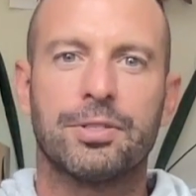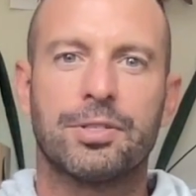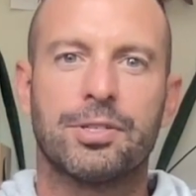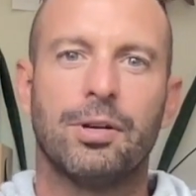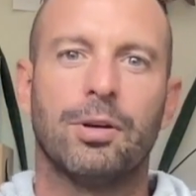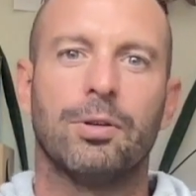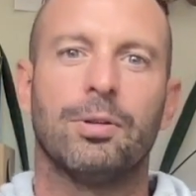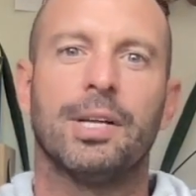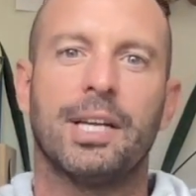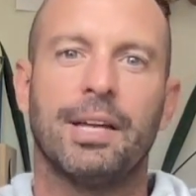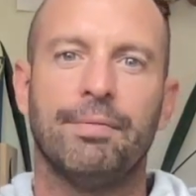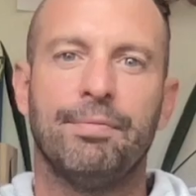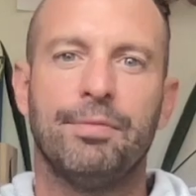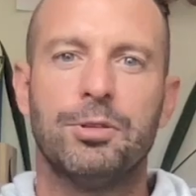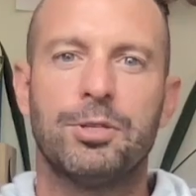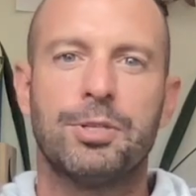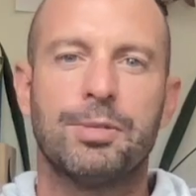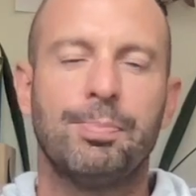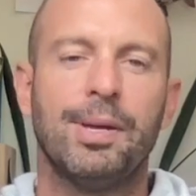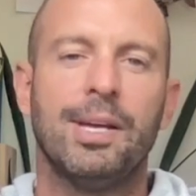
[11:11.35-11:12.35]
so like if
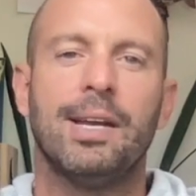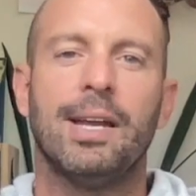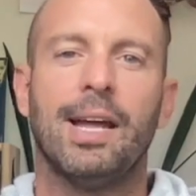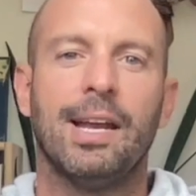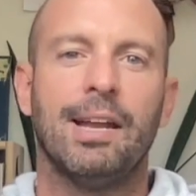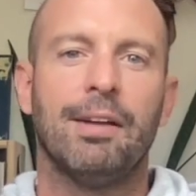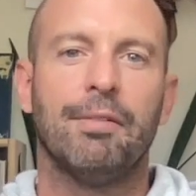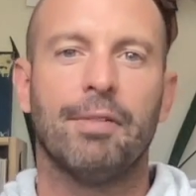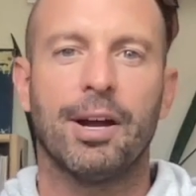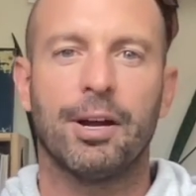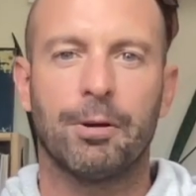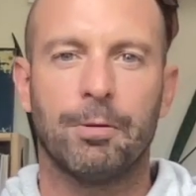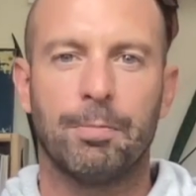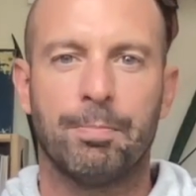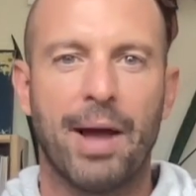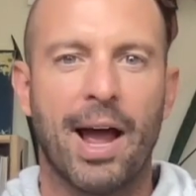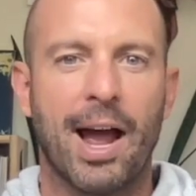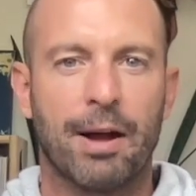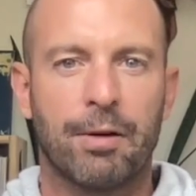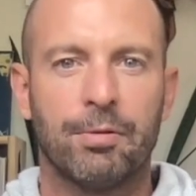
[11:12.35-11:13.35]
you spin any record
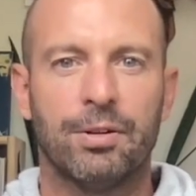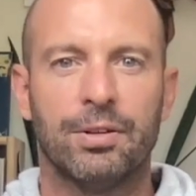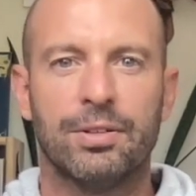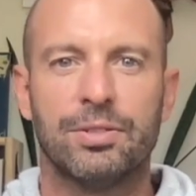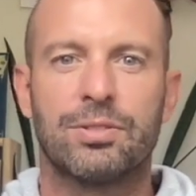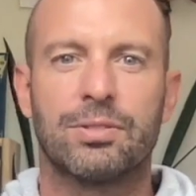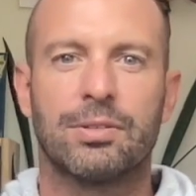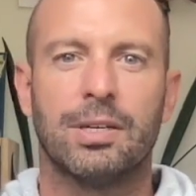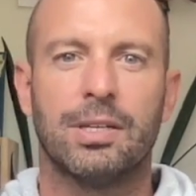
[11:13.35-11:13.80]
backwards,